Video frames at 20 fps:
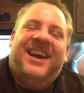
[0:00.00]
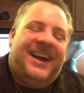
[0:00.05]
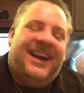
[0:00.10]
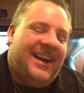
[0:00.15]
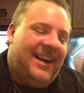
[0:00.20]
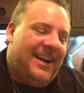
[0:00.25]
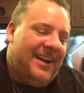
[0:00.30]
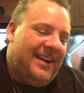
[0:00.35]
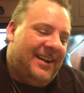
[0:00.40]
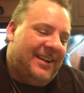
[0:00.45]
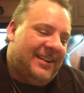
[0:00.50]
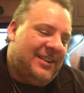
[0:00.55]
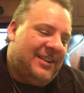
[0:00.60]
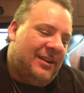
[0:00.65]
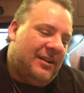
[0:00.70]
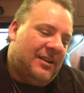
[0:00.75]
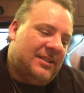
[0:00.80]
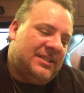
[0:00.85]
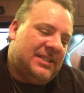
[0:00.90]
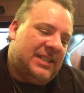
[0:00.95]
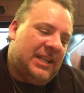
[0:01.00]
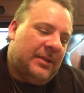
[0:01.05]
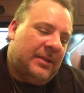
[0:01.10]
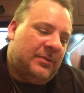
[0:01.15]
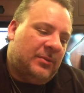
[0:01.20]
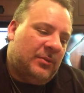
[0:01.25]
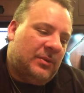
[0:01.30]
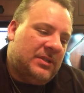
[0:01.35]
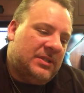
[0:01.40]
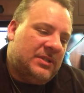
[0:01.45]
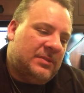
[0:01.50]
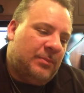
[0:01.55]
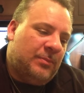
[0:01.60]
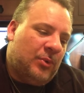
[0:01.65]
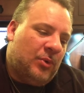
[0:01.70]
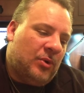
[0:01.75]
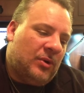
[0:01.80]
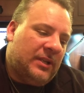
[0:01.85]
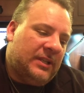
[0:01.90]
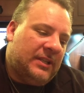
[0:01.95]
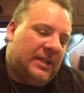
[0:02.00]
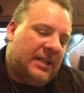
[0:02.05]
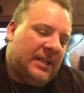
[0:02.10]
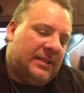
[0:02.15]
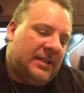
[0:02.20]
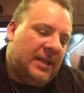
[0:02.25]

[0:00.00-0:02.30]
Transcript: concept was born at that